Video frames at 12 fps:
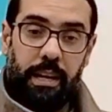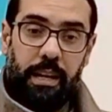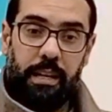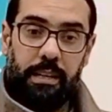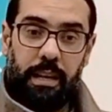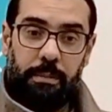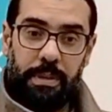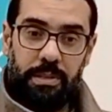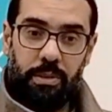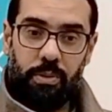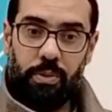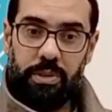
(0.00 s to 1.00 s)
And Ahmad
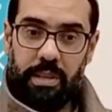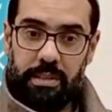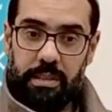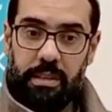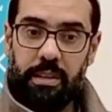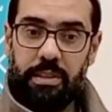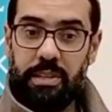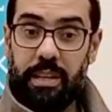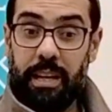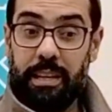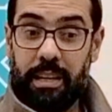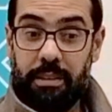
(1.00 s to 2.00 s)
Zarruq says in the
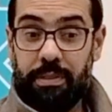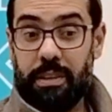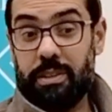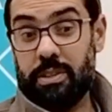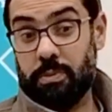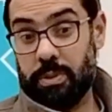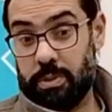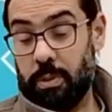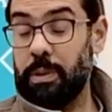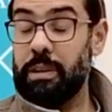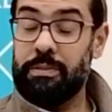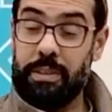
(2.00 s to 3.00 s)
Nasih al-Kafiyah, this was the
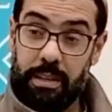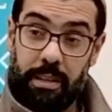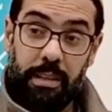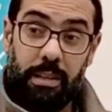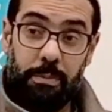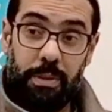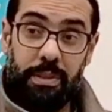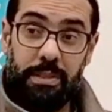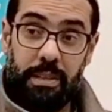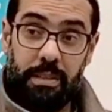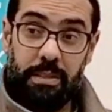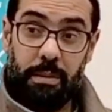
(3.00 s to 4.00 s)
way of the early
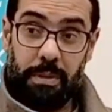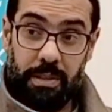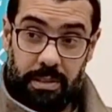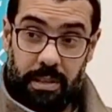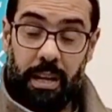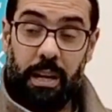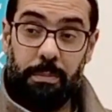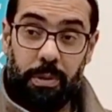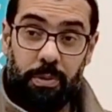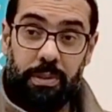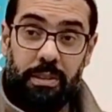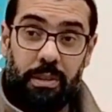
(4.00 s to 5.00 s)
community. Some of the Sahaba
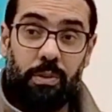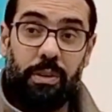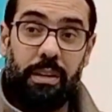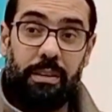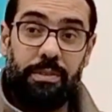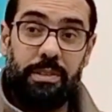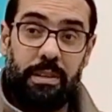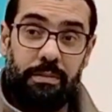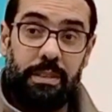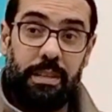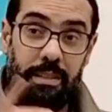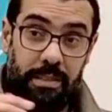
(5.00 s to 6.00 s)
who did the Quran every
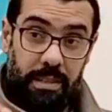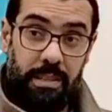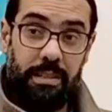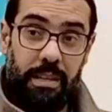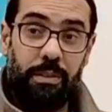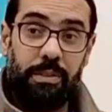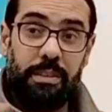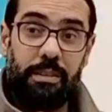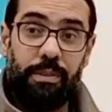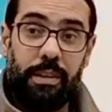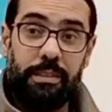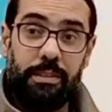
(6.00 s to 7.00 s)
7 days, this is how they
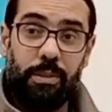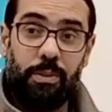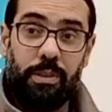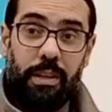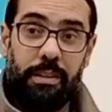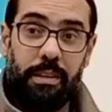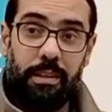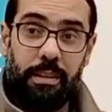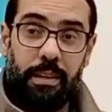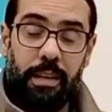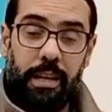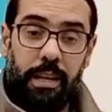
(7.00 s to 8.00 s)
divided the Quran.
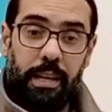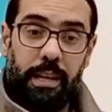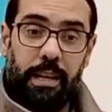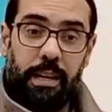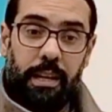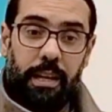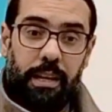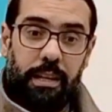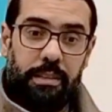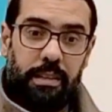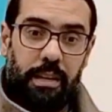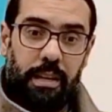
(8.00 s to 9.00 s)
And